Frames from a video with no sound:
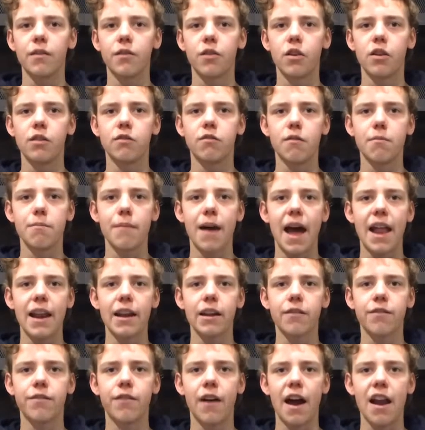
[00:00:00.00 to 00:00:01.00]
for
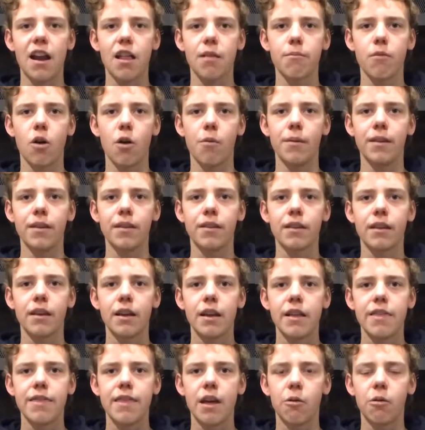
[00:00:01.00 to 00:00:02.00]
dramatic final moments
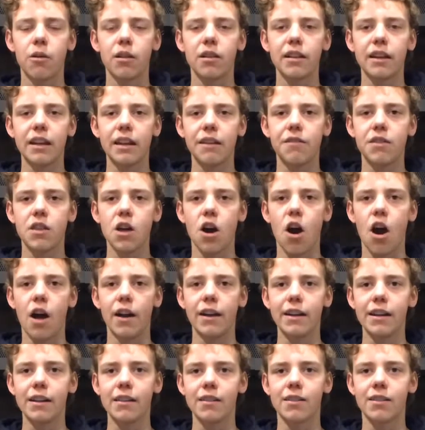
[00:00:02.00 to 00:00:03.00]
that will leave the
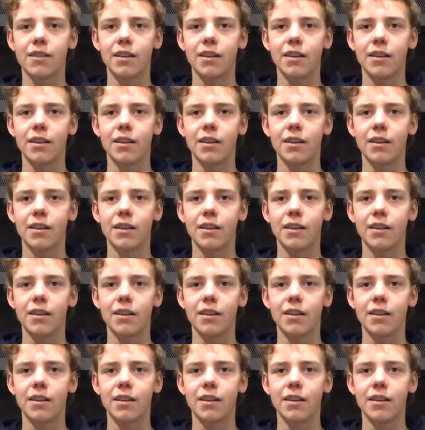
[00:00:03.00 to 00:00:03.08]
audience